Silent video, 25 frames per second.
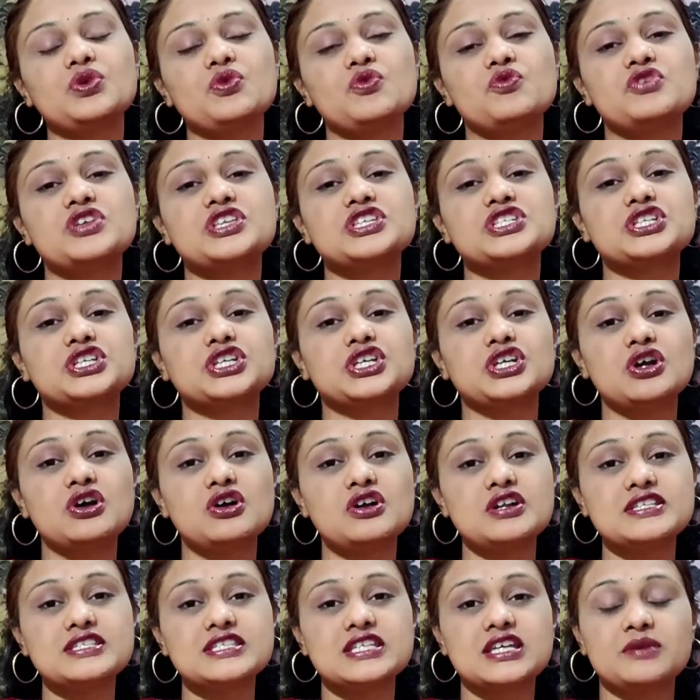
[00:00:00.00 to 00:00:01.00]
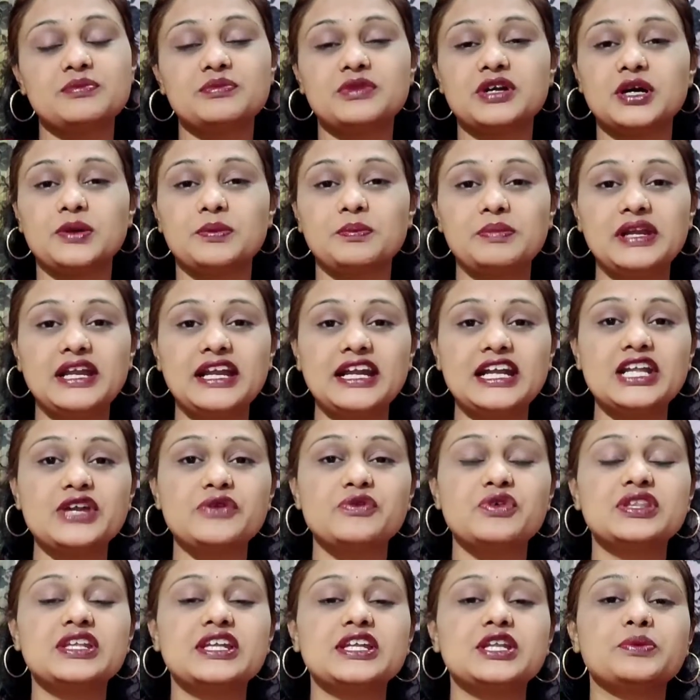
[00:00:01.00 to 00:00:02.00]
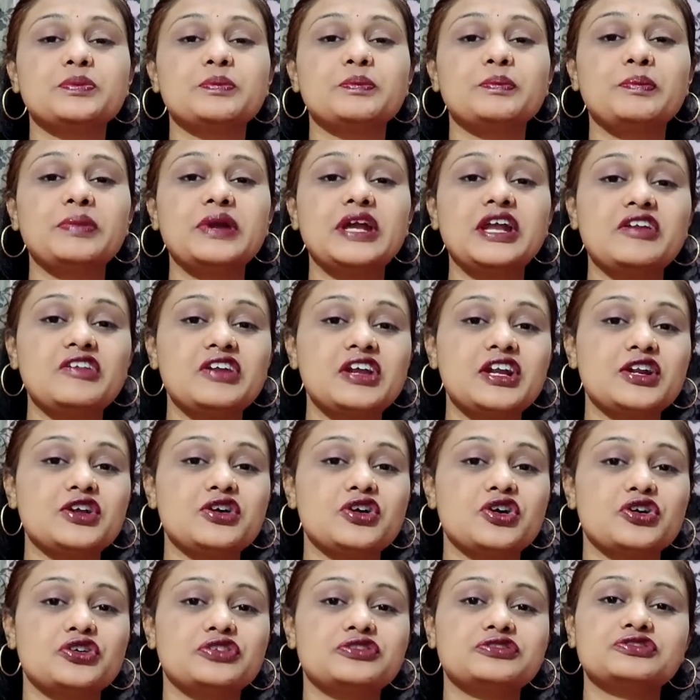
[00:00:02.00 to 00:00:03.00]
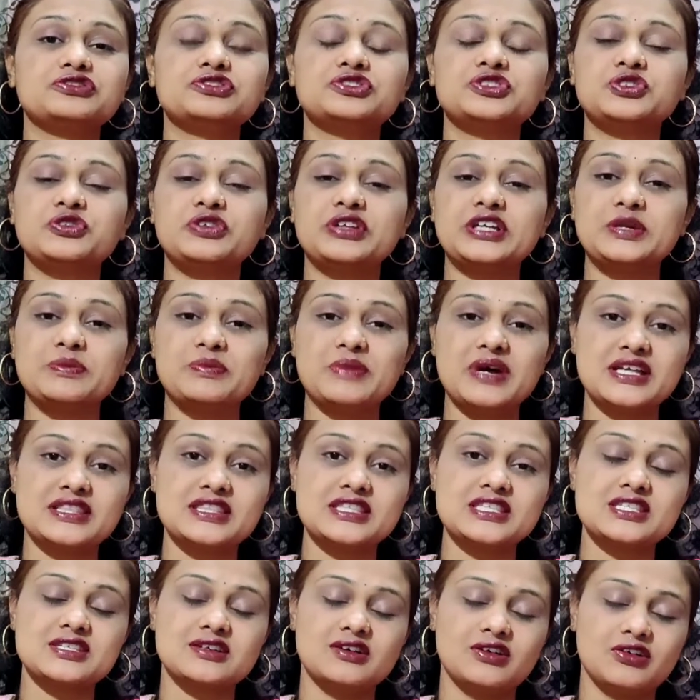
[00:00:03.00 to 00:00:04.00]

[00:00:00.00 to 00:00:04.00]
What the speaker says: which cures him completely within a period of 3 months